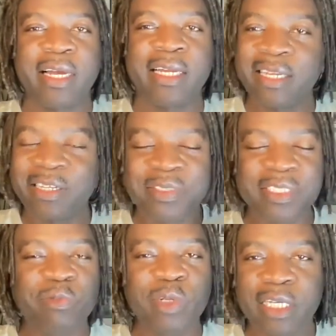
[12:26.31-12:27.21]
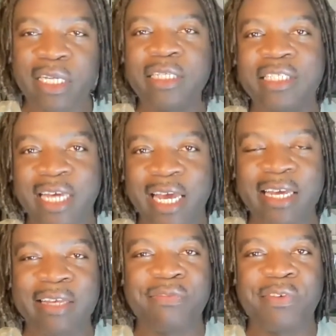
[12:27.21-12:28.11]
And I know it's really cliche
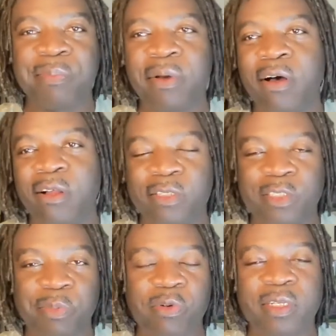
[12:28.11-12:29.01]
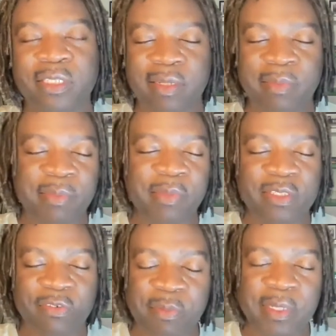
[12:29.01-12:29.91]
in football or sports. I mean,
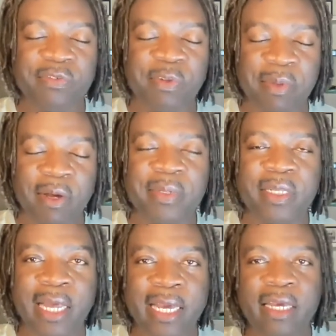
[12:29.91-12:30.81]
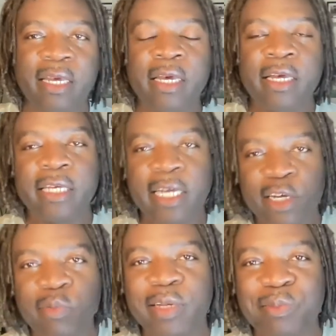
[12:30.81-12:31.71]
mostly for me it's football, but like you get a
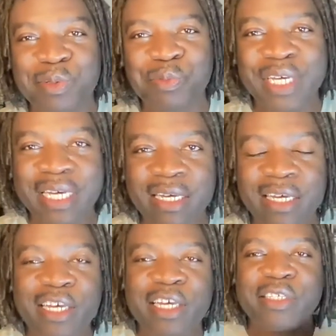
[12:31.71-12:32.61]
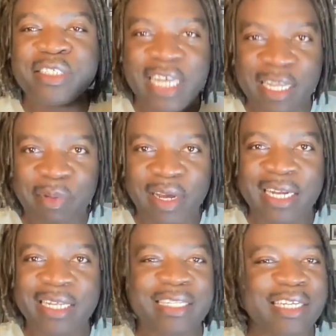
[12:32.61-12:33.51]
win one week, you celebrate
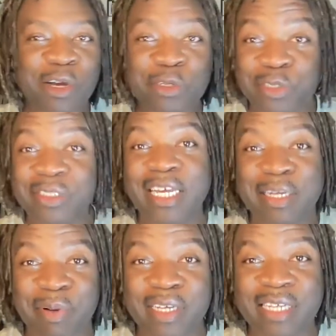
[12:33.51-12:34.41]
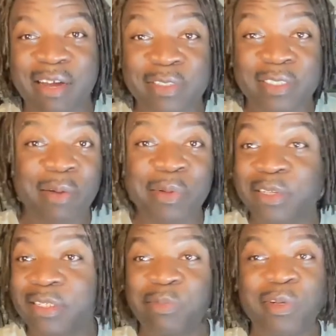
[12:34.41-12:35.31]
it, and the coach will say in the press conference, yeah, we're
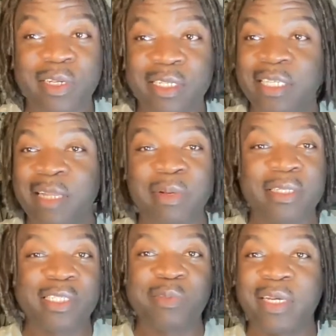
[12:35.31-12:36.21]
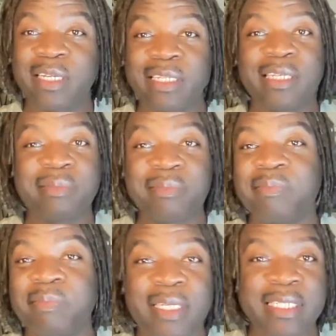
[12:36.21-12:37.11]
gonna celebrate this win, and then
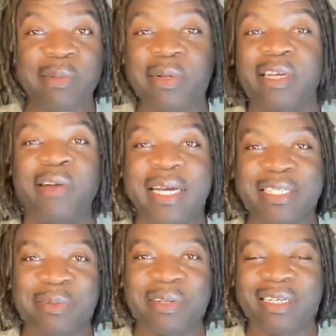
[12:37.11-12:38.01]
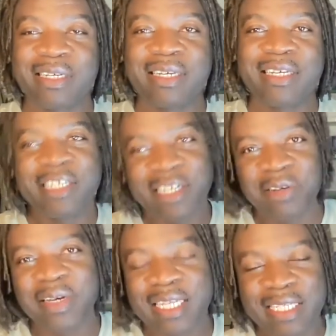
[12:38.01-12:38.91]
Monday we're gonna go back to work.
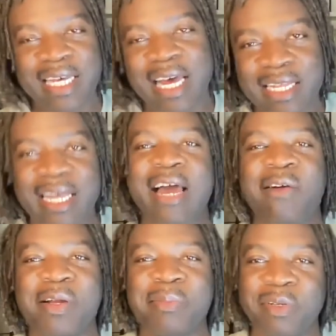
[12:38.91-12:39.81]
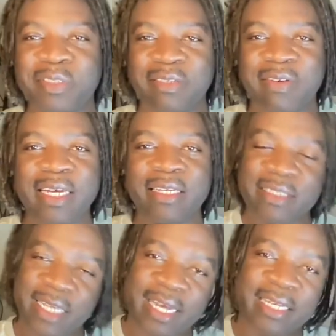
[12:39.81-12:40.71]
And that's kind of like how I approach it, right? It's
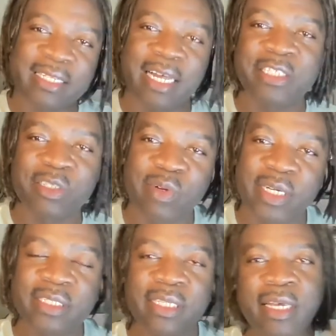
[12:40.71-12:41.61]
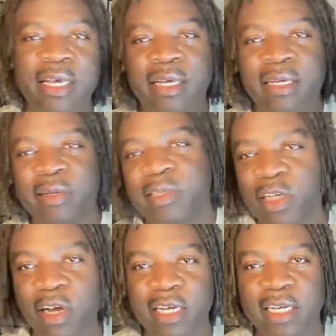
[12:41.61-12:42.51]
like I acknowledge the wins, you
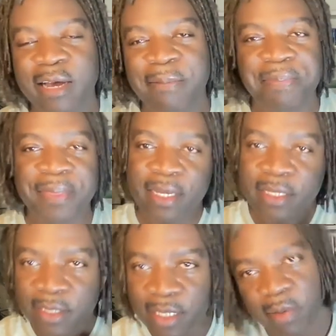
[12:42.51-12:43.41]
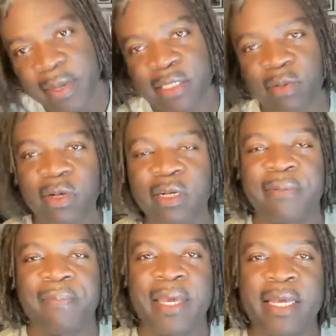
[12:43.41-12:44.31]
chalk it up, then go back to work.
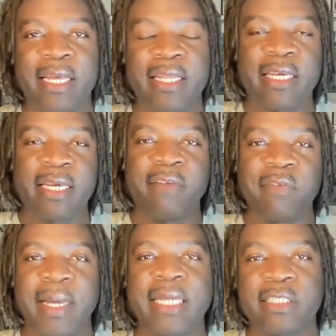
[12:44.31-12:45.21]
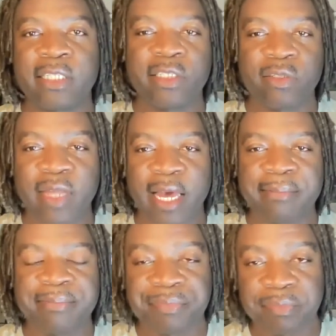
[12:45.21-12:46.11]
And I think everybody should do that.
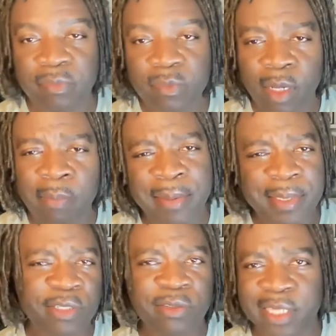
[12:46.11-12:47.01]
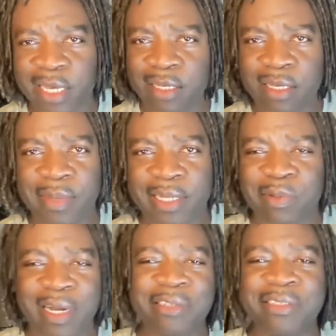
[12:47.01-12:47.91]
Maybe Tuesday, go back to
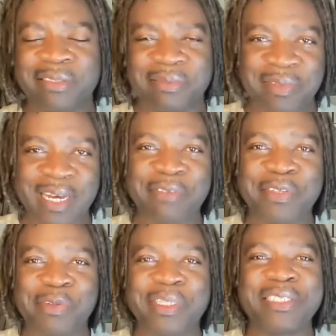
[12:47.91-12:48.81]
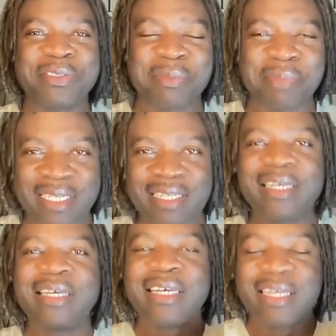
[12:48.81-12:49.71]
work. I don't know, however you want to do it, but
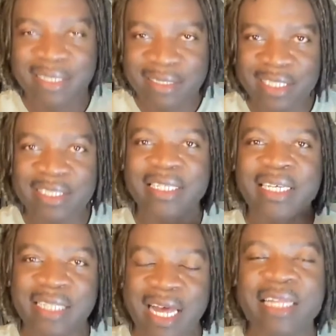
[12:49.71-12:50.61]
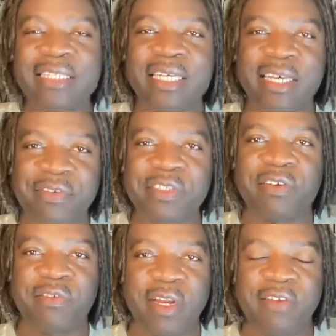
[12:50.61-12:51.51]
just acknowledge and give yourself
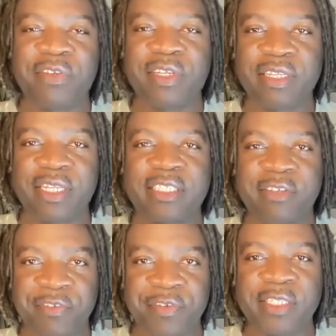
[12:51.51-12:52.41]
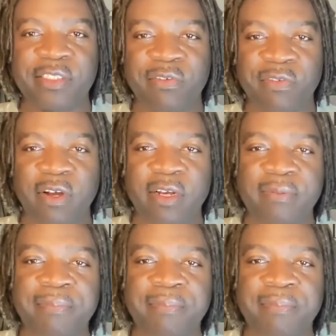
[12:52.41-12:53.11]
credit for the good things that you've done so far.